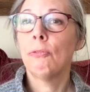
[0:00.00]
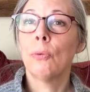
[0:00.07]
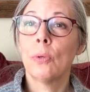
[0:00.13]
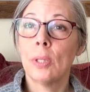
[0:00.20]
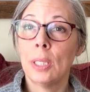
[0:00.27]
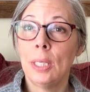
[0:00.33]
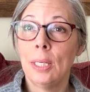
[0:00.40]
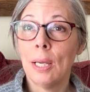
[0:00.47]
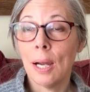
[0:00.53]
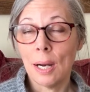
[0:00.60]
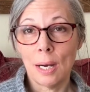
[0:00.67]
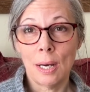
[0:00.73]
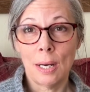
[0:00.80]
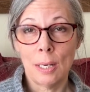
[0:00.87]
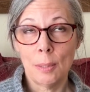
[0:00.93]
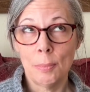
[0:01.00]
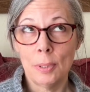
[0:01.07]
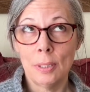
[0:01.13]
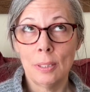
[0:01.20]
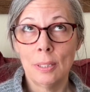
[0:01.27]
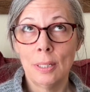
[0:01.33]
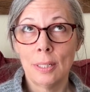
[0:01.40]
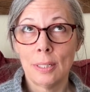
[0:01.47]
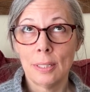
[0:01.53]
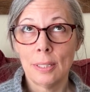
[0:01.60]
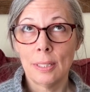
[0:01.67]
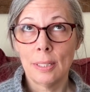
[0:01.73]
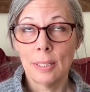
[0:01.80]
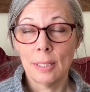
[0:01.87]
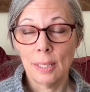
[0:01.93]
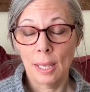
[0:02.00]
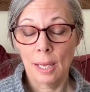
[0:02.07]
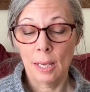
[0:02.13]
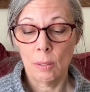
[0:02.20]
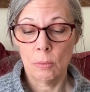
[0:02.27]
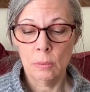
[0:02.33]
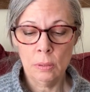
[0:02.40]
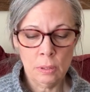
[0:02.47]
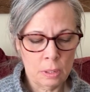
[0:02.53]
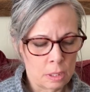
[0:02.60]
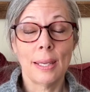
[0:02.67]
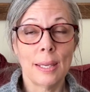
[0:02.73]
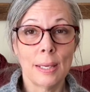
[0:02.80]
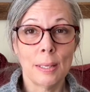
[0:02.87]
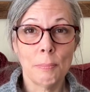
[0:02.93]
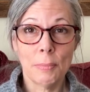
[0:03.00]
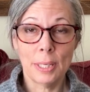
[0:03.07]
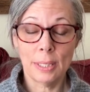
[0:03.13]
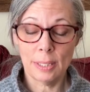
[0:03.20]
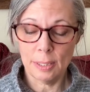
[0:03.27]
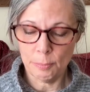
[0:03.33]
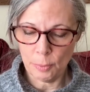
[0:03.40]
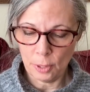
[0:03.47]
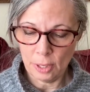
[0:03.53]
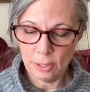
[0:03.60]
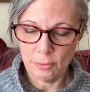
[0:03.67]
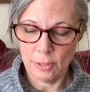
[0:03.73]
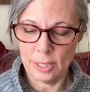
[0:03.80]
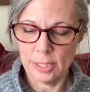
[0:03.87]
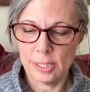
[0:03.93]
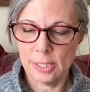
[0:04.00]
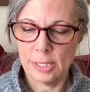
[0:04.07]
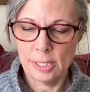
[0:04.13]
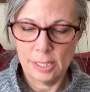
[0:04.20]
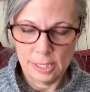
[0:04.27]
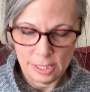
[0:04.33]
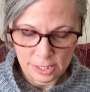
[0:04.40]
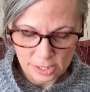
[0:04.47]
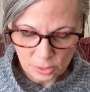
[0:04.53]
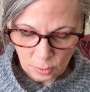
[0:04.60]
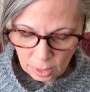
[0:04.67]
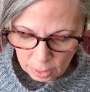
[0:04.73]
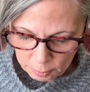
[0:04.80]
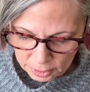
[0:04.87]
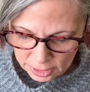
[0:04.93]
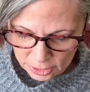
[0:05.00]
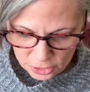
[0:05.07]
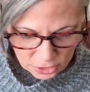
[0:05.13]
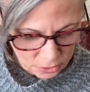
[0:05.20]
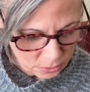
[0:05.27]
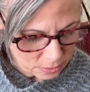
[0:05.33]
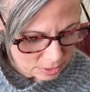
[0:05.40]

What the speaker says: for the Harbour Cowl. I am making progress. So I'm going to show you